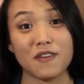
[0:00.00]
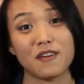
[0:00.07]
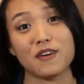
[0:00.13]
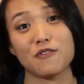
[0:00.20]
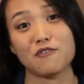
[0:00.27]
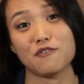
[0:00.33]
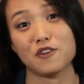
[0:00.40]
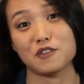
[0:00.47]

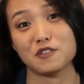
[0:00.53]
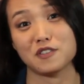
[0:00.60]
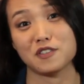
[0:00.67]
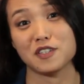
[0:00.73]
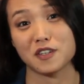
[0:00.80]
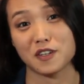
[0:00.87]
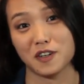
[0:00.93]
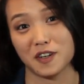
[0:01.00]
very
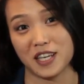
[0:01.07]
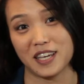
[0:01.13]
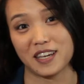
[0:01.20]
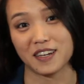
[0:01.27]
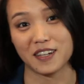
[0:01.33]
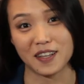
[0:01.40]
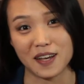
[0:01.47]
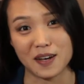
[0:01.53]
first cooking
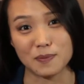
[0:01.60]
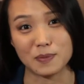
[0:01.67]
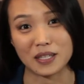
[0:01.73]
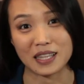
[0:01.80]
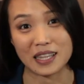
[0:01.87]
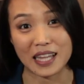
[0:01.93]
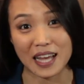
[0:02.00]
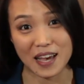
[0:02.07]
club
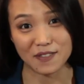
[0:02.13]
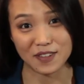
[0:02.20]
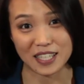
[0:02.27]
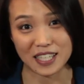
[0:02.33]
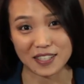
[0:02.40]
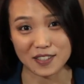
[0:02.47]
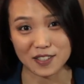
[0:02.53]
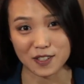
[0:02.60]
live on
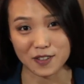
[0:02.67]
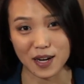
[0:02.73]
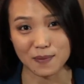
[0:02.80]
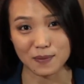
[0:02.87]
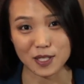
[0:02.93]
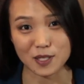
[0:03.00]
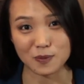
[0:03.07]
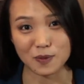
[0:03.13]
Instagram
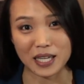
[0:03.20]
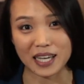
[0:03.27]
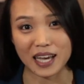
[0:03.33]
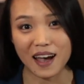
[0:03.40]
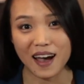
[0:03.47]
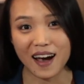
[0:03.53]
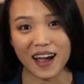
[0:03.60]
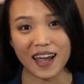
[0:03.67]
this week.
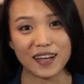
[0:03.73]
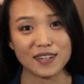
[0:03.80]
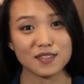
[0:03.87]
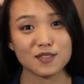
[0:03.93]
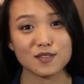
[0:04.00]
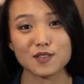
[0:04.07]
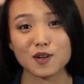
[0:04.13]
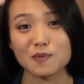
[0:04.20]
I had
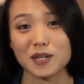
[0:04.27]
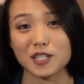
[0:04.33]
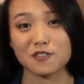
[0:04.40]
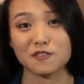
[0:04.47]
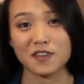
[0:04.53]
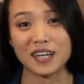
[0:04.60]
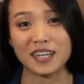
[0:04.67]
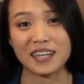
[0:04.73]
so much
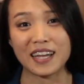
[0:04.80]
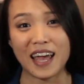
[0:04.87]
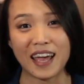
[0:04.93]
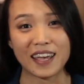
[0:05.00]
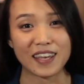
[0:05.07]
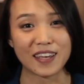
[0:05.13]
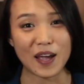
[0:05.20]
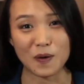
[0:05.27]
fun
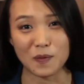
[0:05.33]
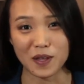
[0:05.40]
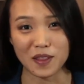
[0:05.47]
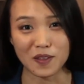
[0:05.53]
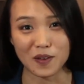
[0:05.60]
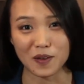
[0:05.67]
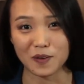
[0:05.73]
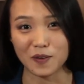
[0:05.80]
hanging out
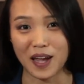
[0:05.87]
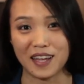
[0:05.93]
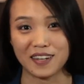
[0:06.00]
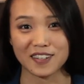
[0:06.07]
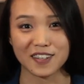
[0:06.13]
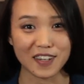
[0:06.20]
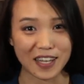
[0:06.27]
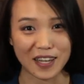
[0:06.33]
with you and
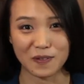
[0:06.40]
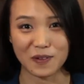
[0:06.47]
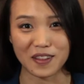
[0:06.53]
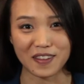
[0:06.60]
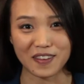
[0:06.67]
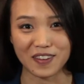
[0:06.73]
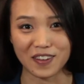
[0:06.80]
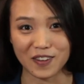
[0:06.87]
cooking
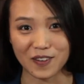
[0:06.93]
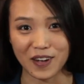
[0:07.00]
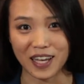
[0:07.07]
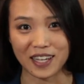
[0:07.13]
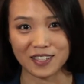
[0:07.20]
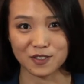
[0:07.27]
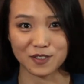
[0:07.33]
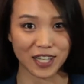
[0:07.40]
with you
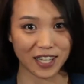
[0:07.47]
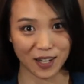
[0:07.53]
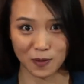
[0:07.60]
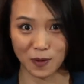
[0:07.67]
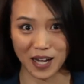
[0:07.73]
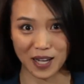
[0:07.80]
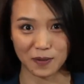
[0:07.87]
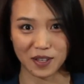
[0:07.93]
and drinking
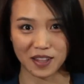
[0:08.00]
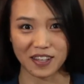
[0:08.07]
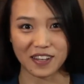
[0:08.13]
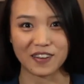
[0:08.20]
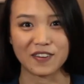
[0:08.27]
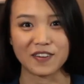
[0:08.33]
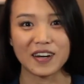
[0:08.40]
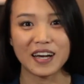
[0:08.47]
wine with
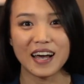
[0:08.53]
you